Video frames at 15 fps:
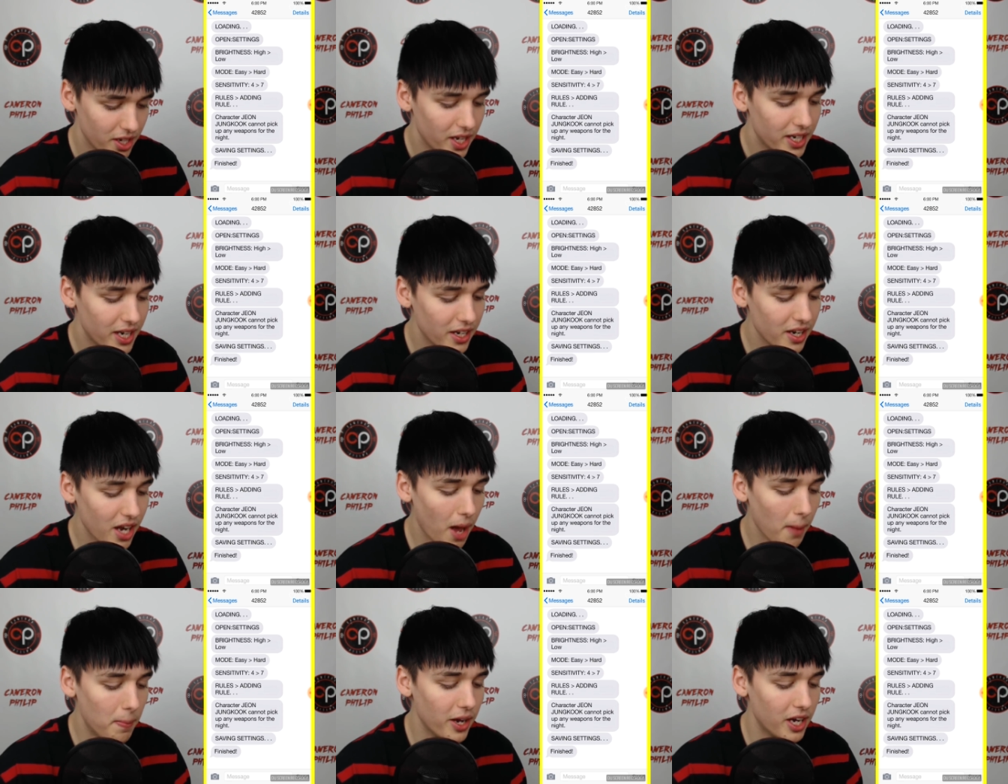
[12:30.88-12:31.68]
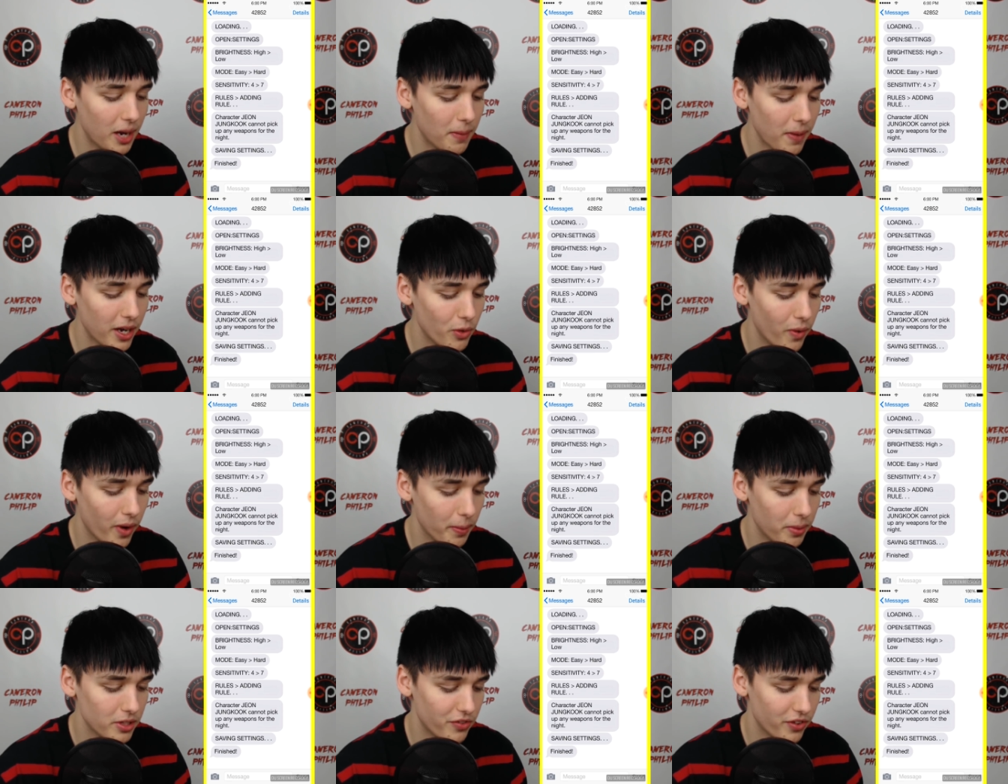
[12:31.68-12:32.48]
cannot pick up any
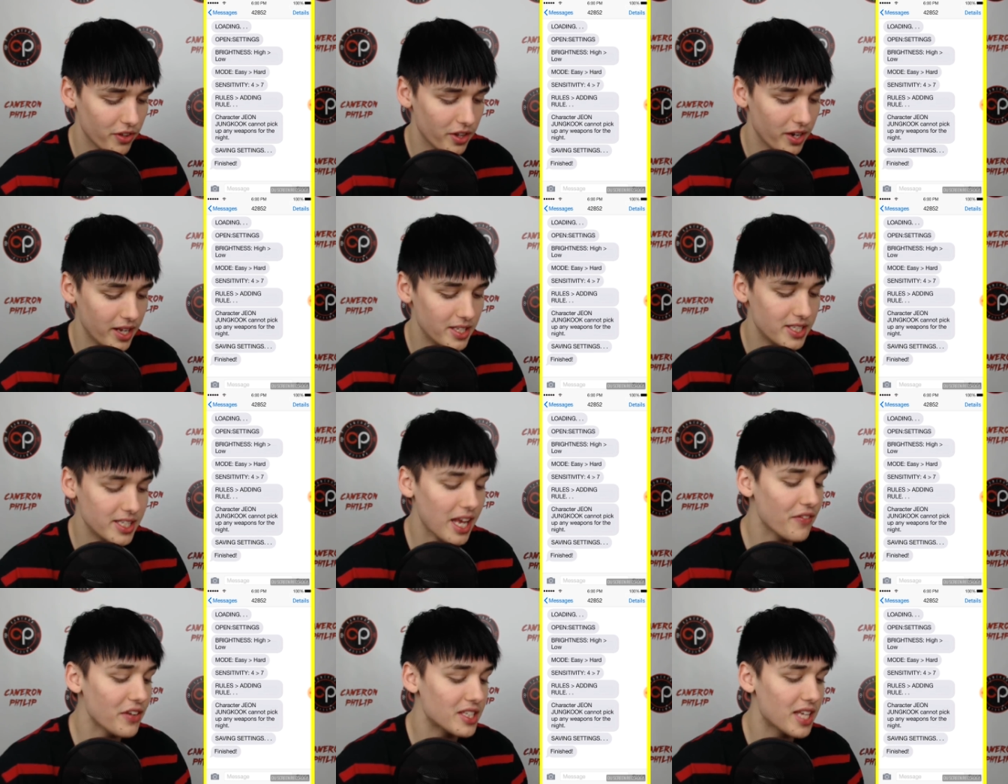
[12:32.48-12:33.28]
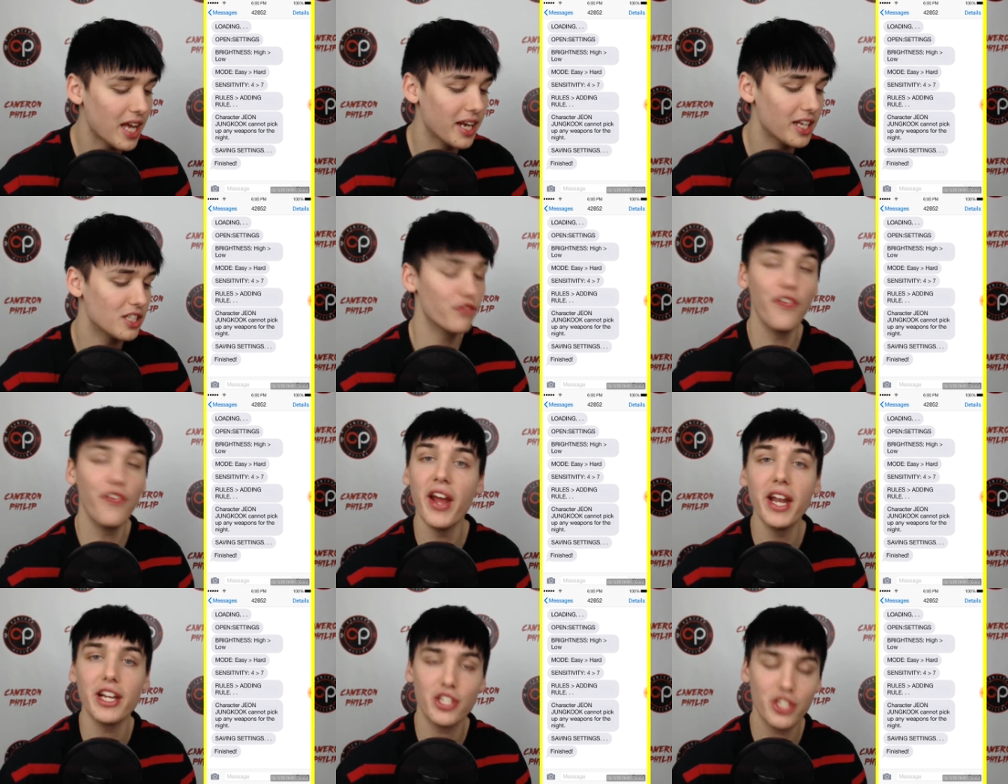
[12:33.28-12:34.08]
weapons for the night. Saving settings.
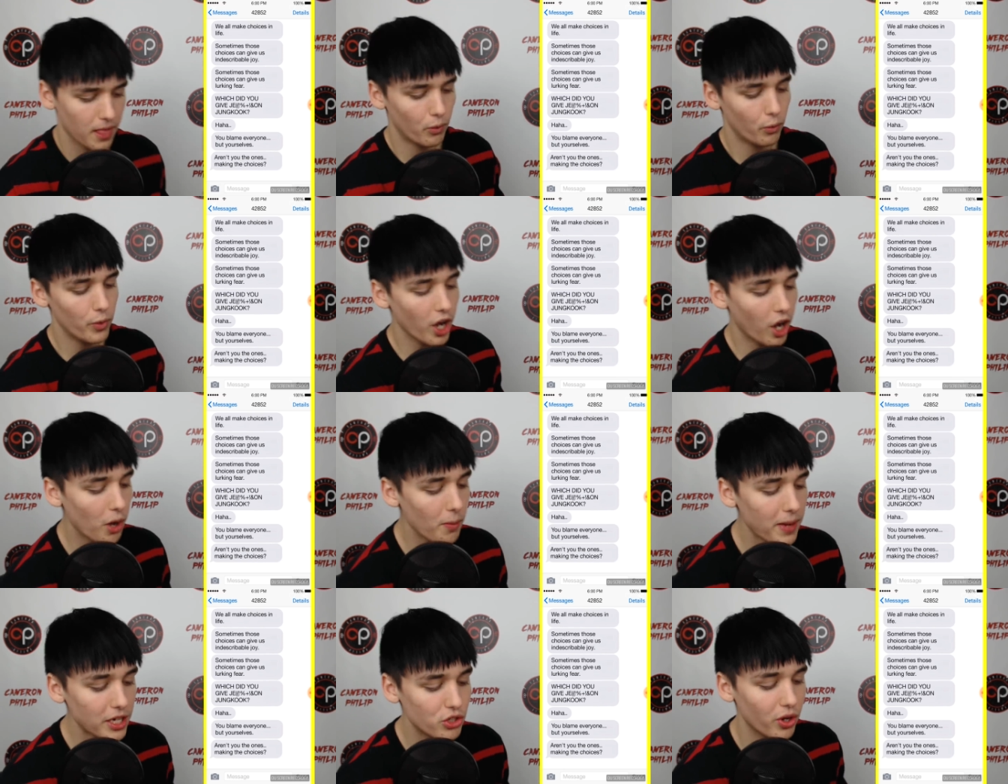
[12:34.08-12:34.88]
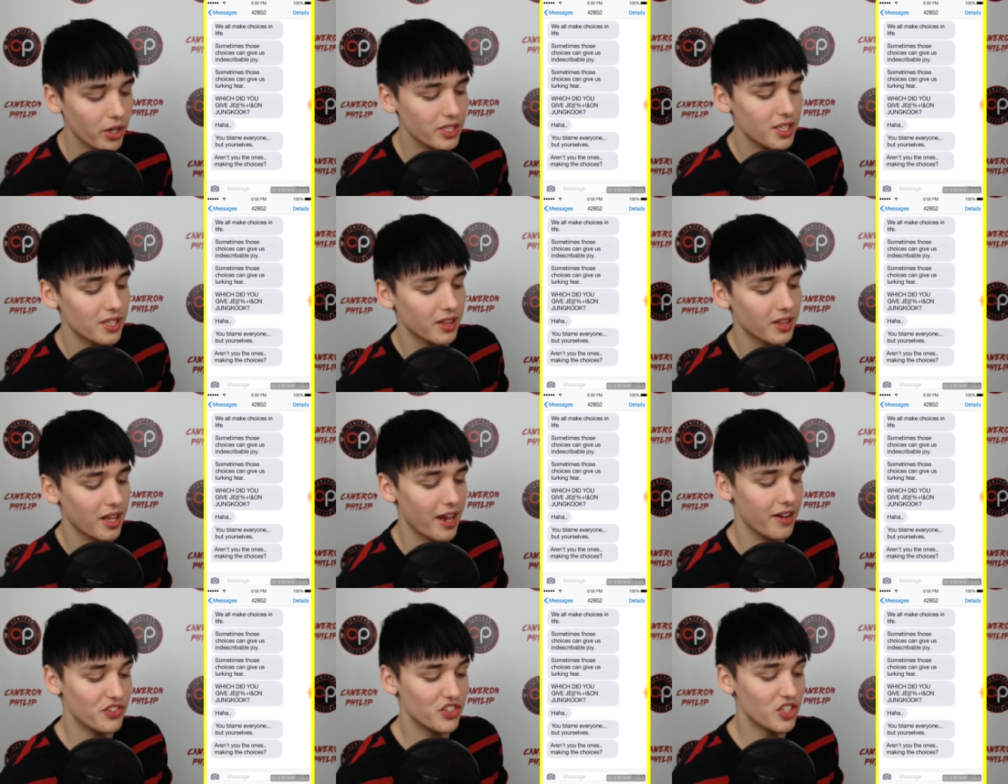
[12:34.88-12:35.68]
Finished! We all make choices in
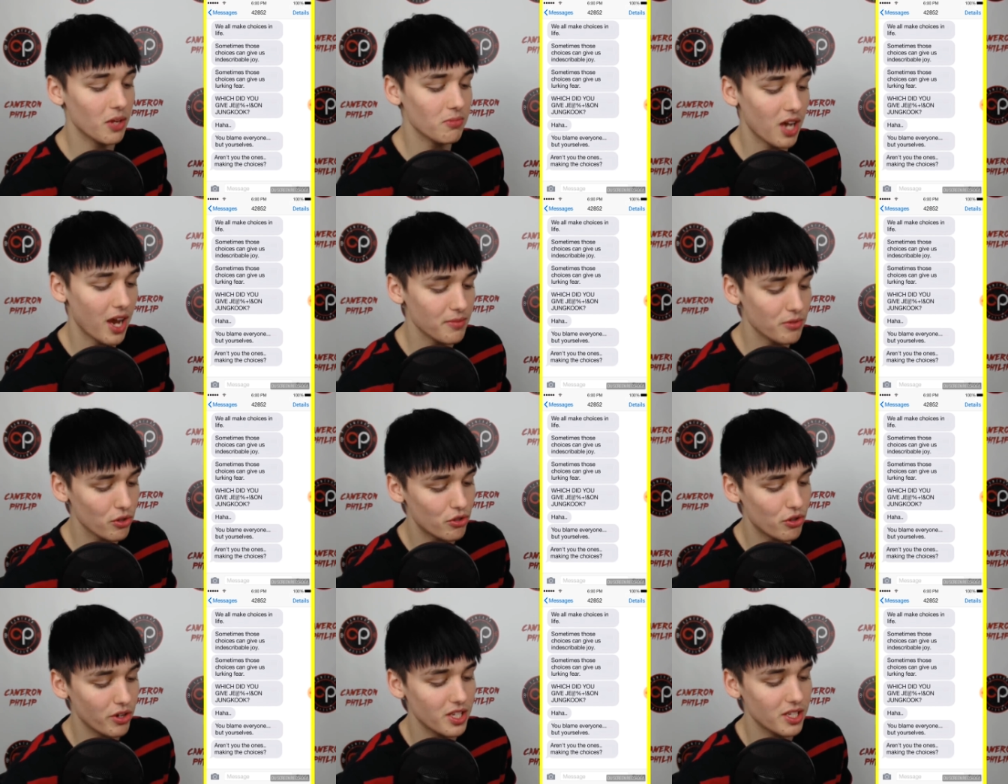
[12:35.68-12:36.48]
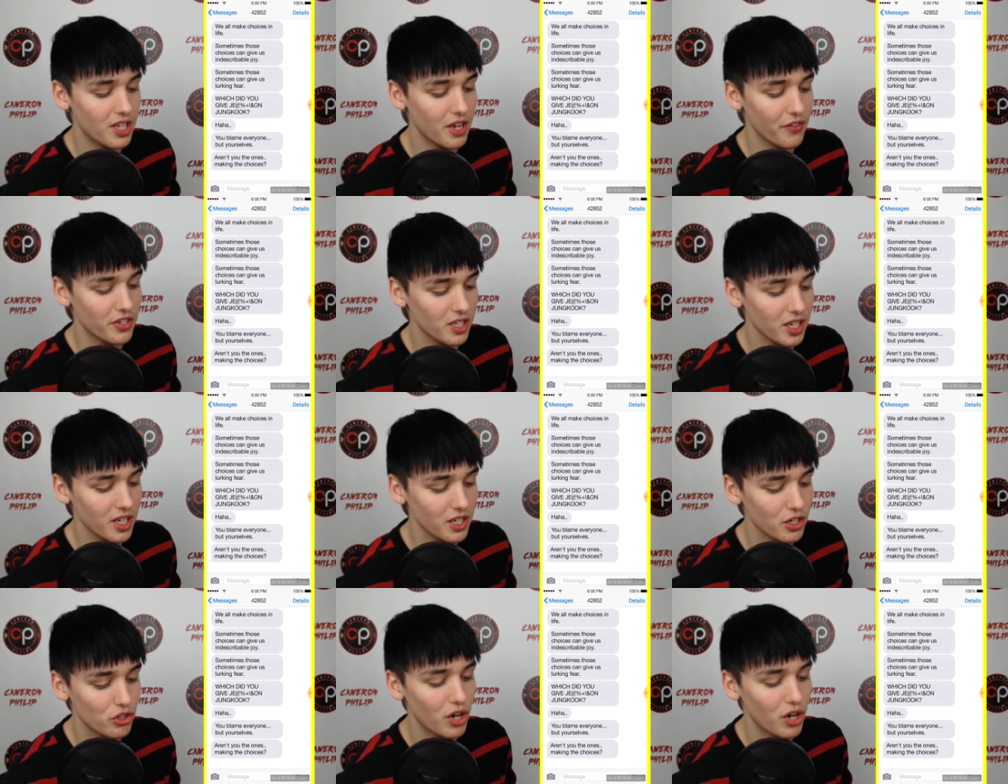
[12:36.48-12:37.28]
life. Sometimes those choices give us
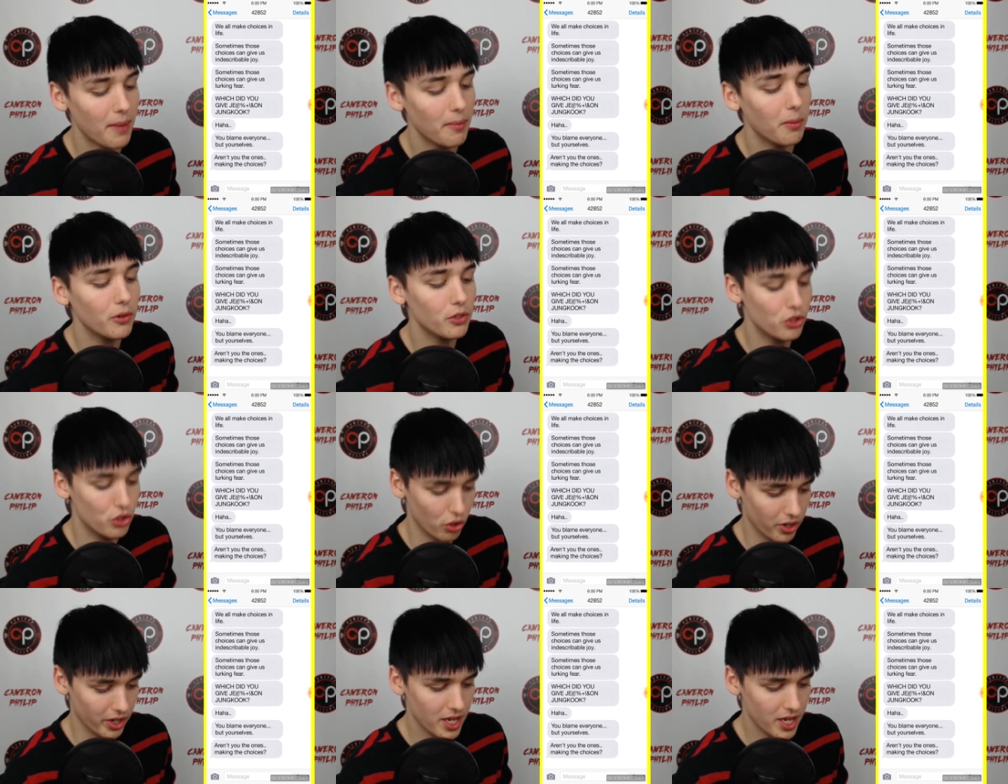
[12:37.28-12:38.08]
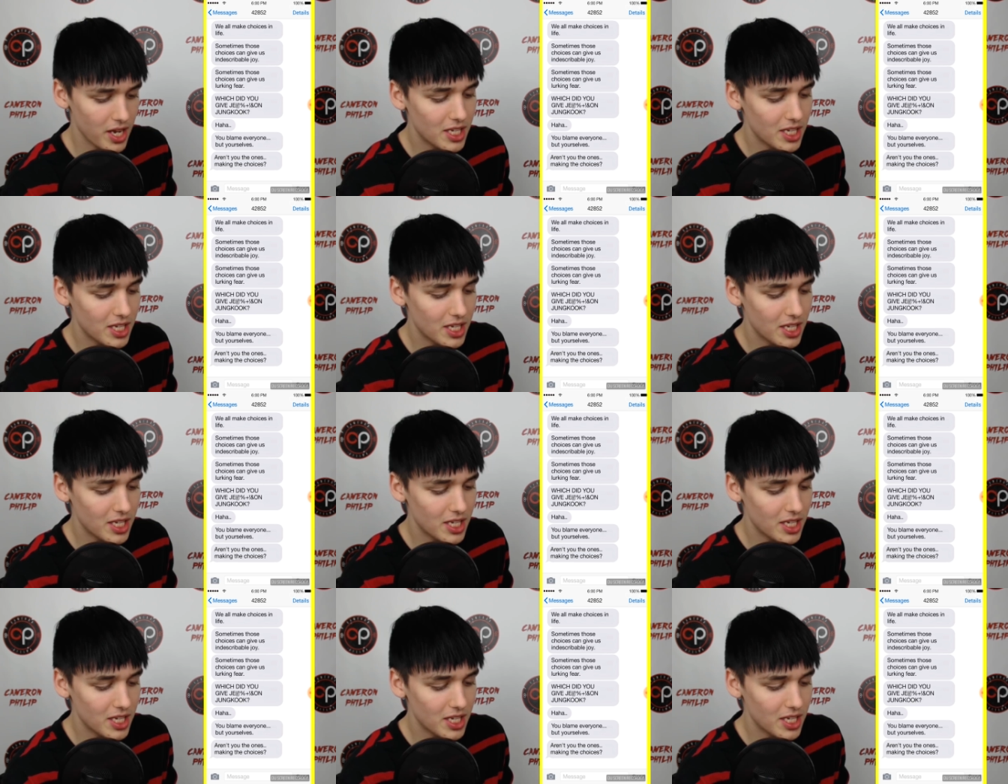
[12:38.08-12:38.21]
indescribable joy.